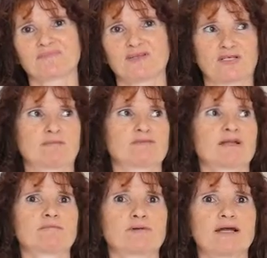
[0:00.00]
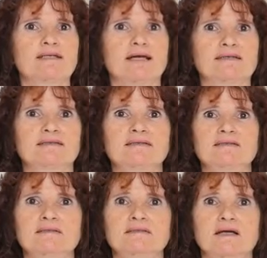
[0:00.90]
Seems a no-brainer.
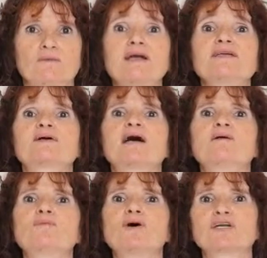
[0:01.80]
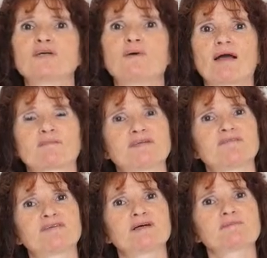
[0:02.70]
Away you go and work your way up in a
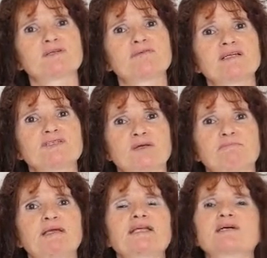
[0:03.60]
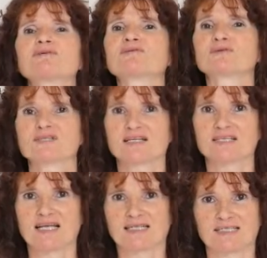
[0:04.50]
firm to reach the pinnacle of your
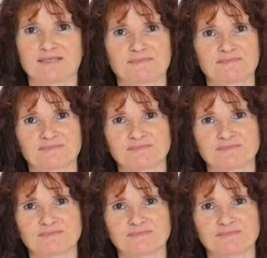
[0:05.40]
success.